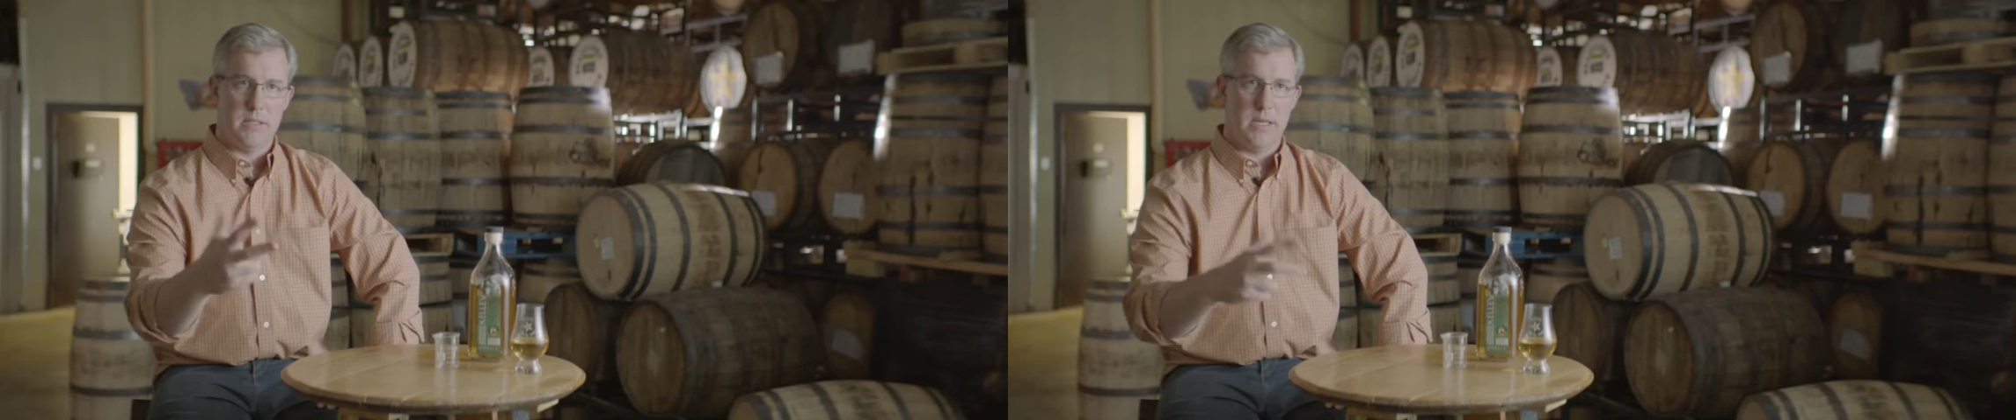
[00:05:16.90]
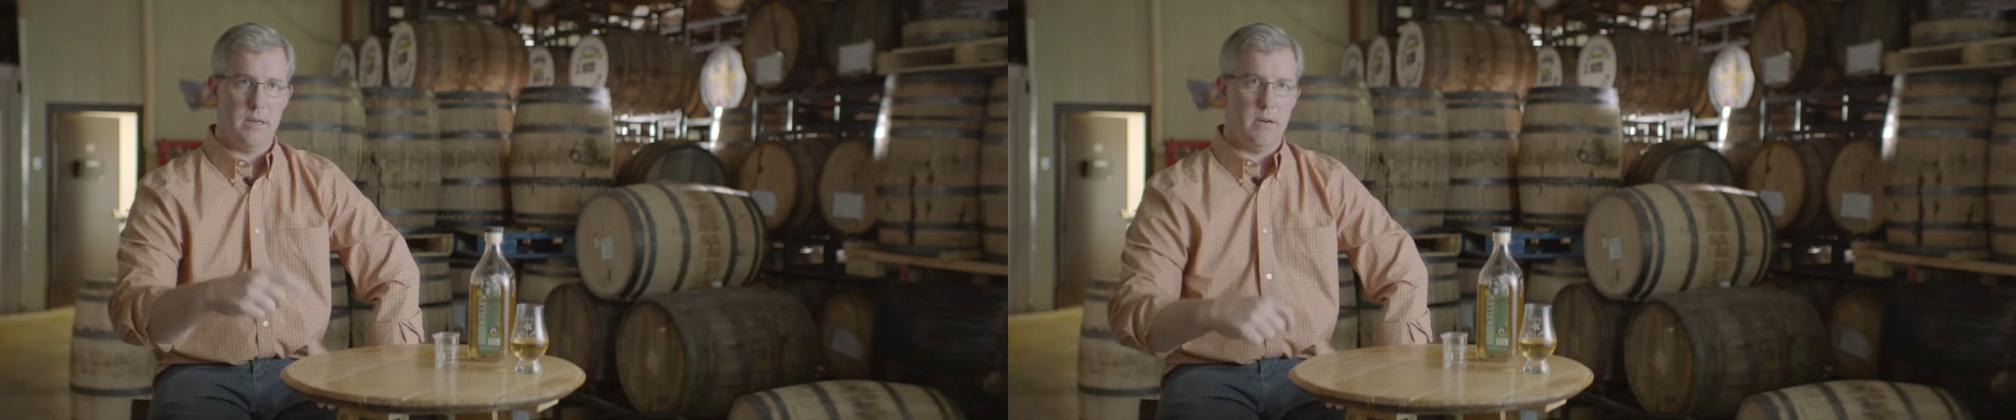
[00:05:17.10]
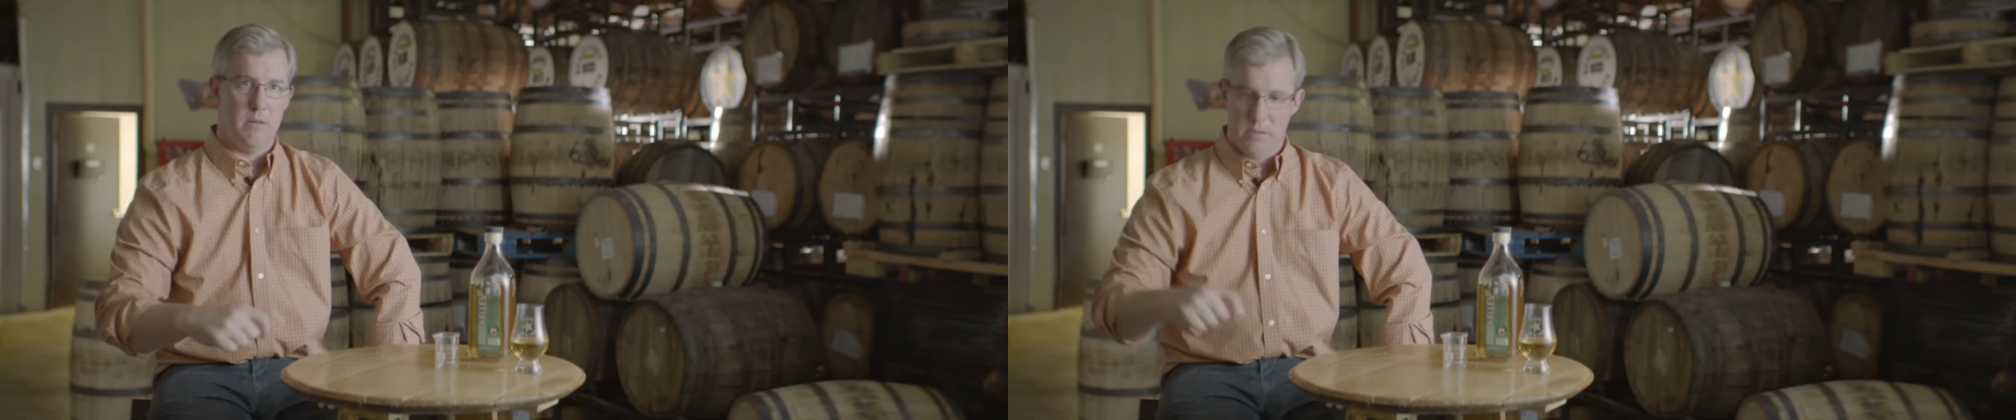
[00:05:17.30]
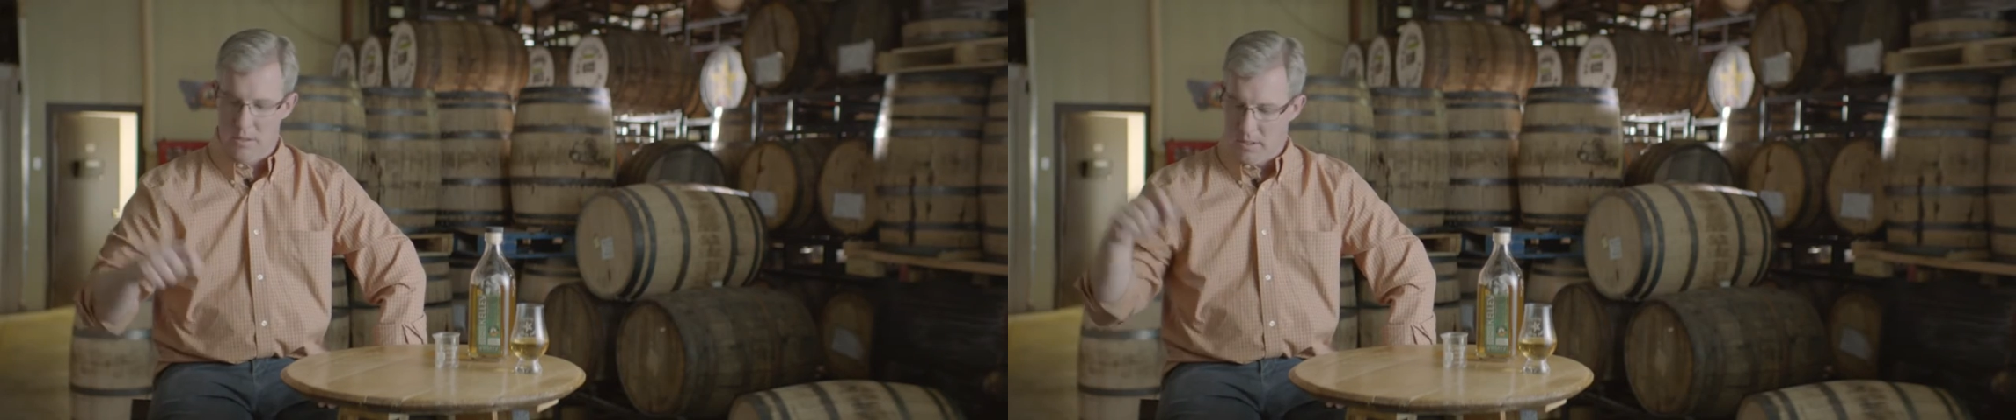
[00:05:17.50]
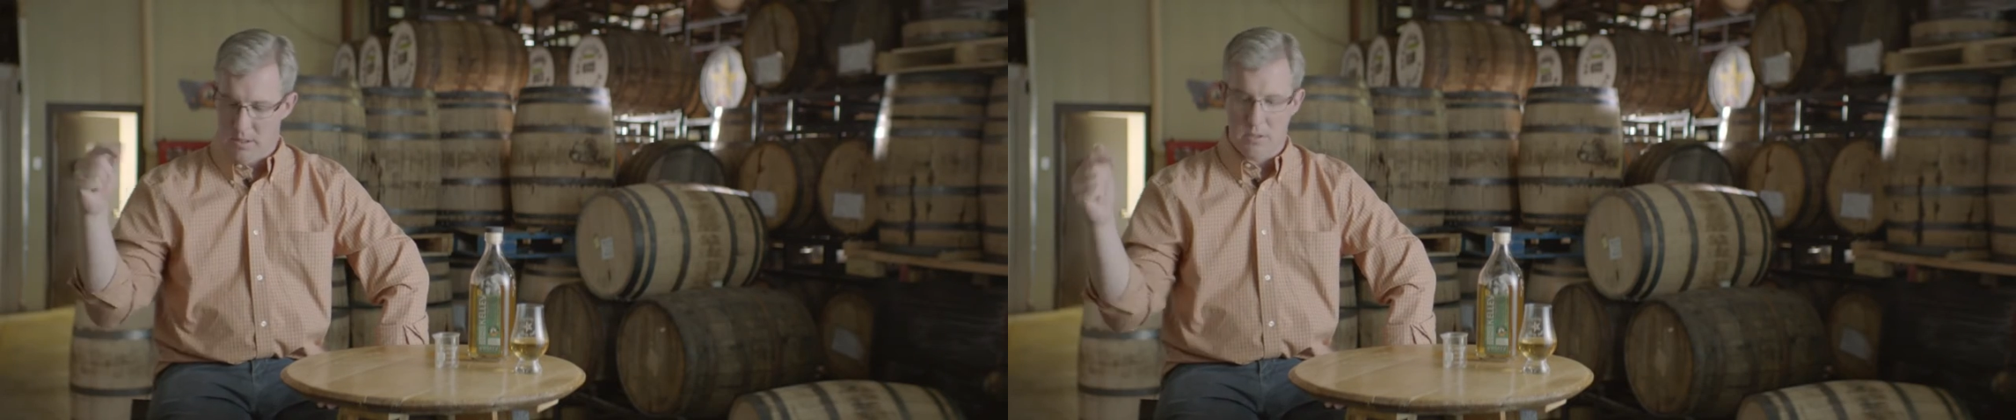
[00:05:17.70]
is say no.
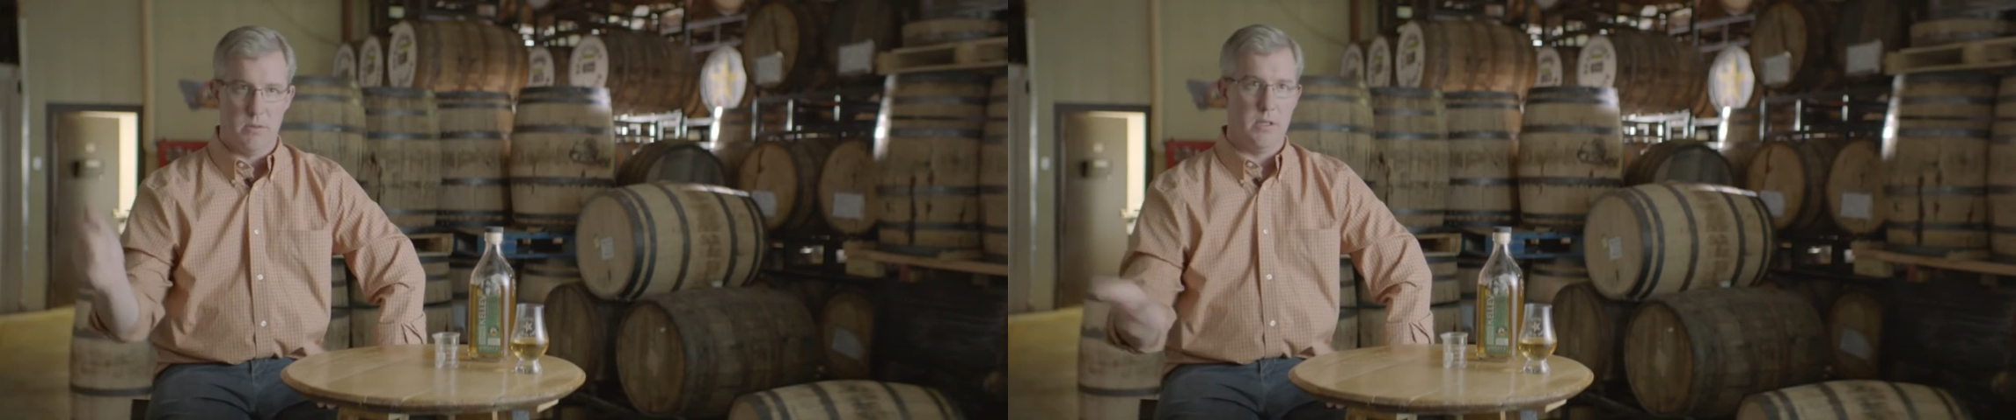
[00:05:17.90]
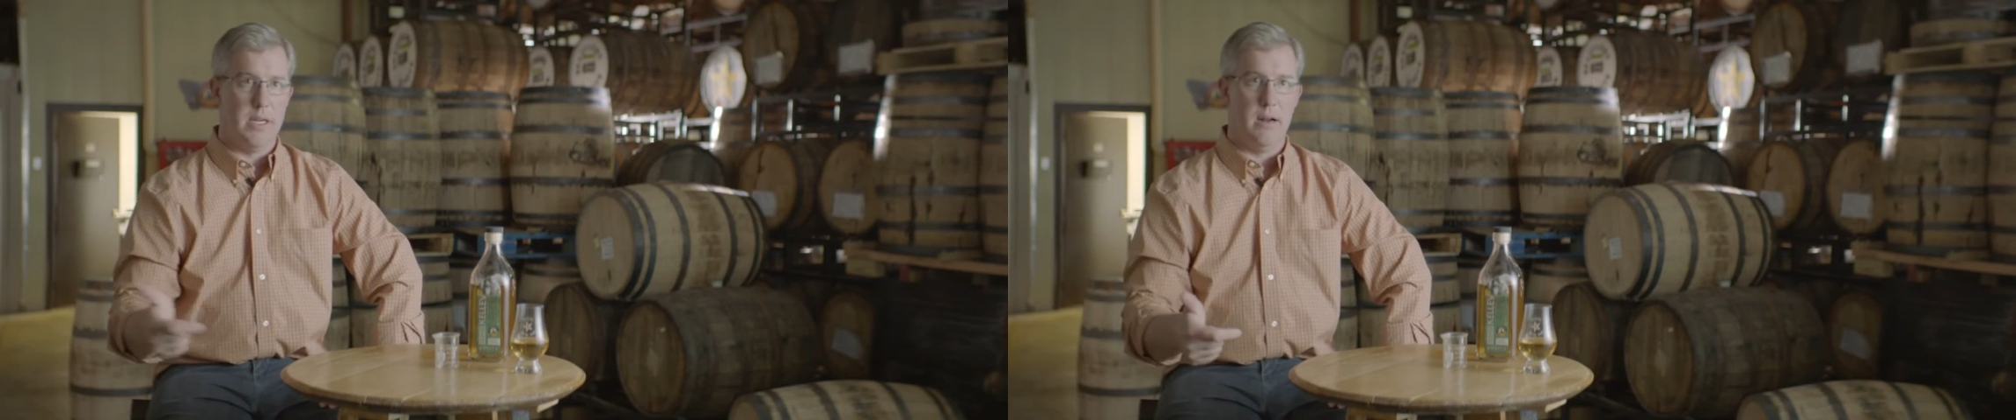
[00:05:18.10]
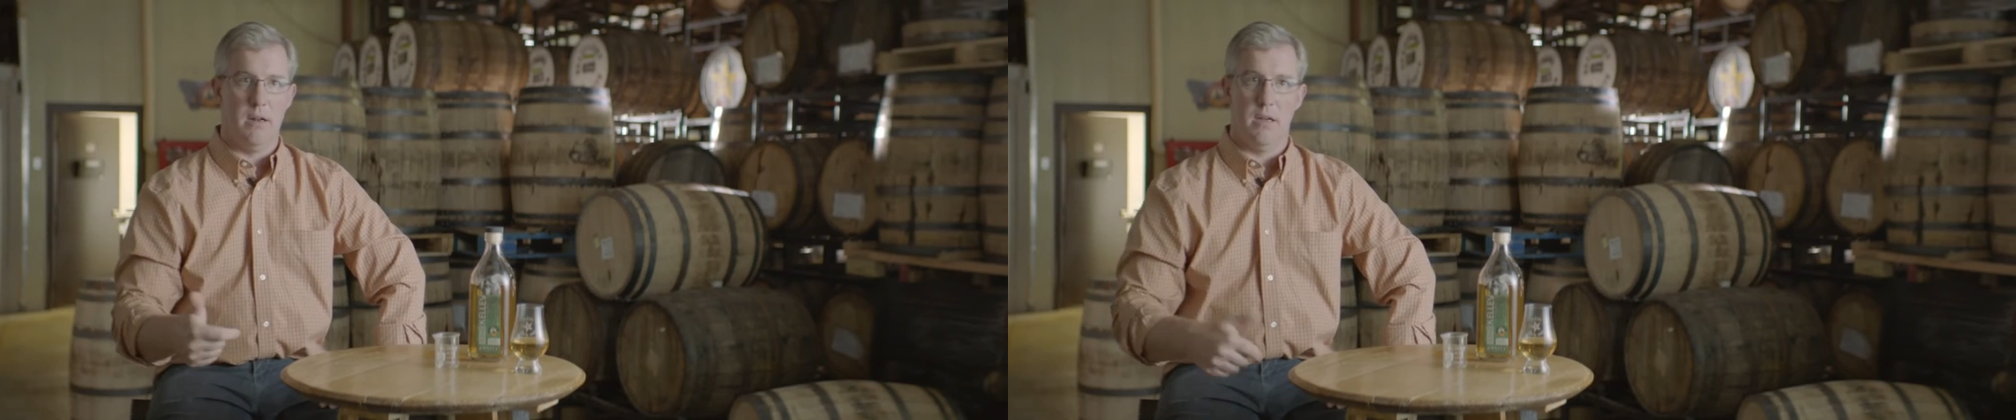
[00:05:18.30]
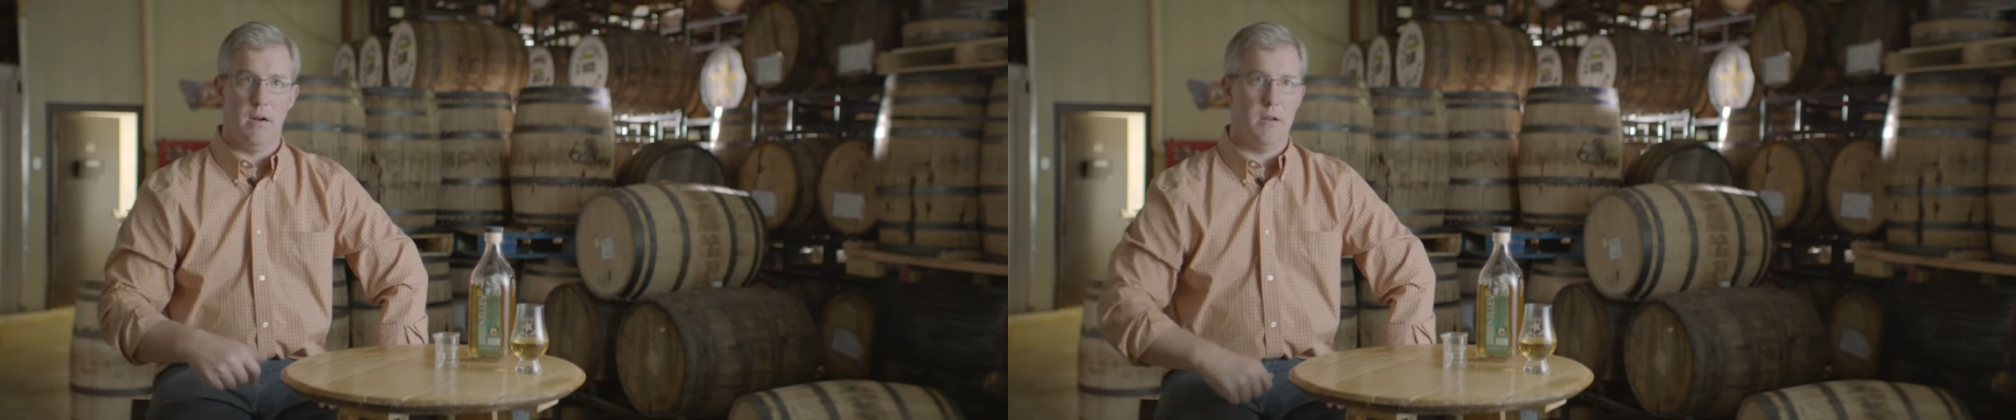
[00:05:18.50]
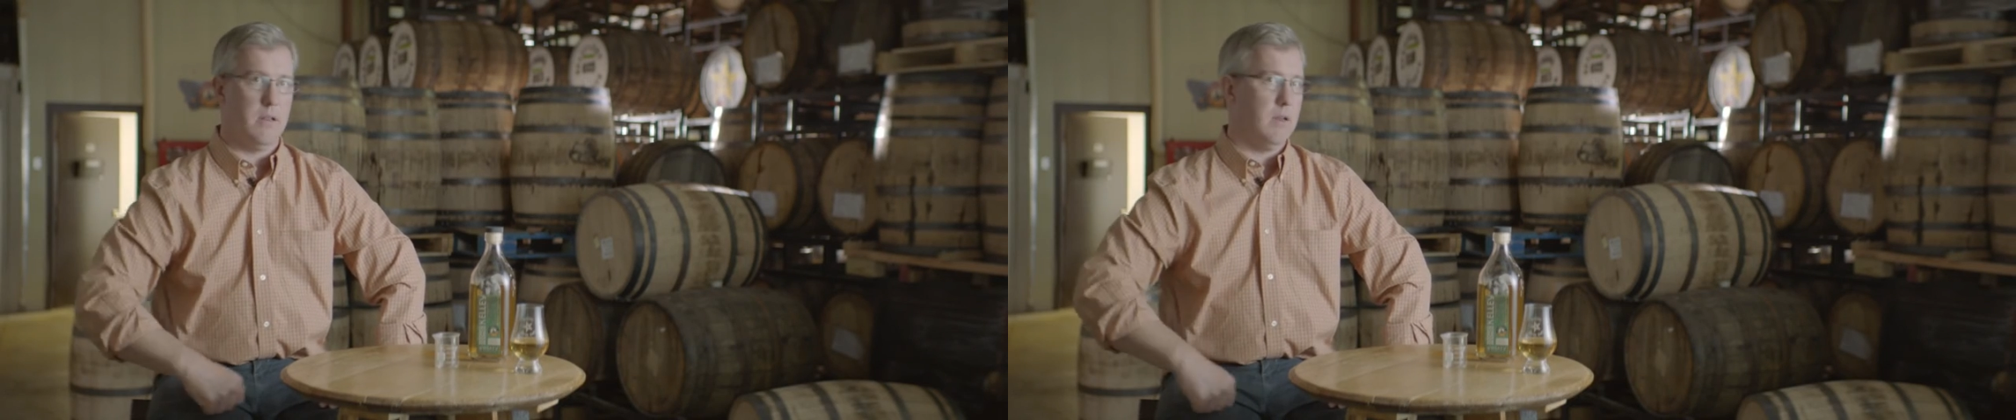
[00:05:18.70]
So they just drill down in
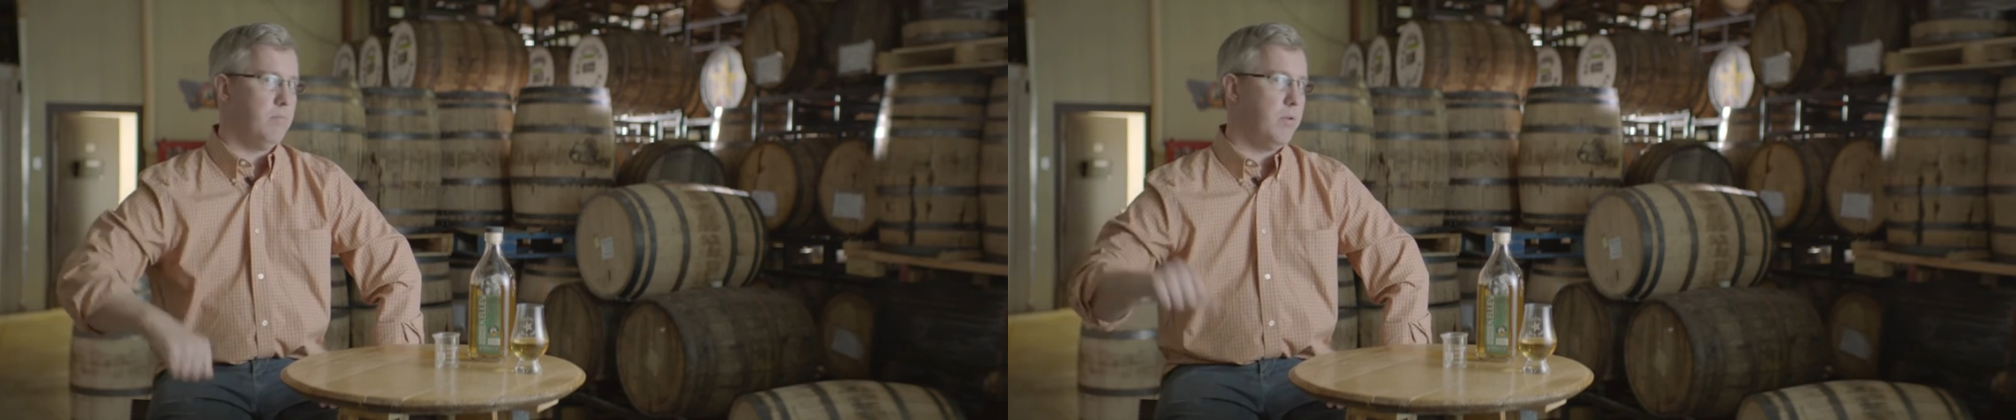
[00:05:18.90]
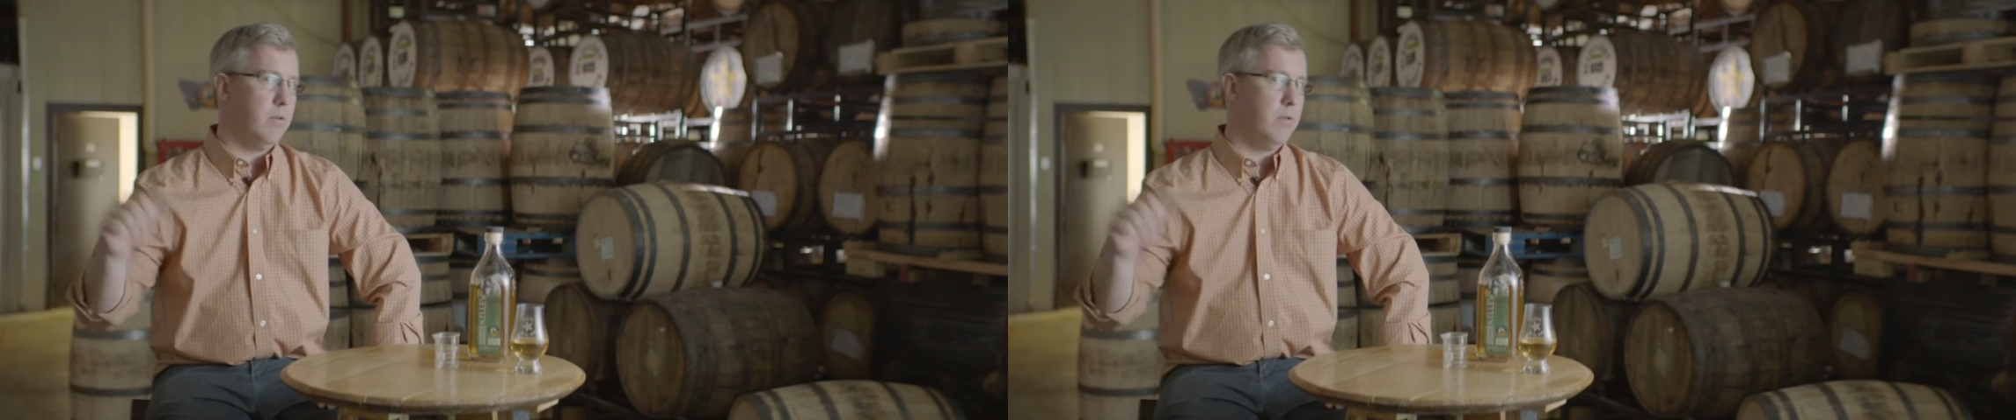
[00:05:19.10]
the earth and they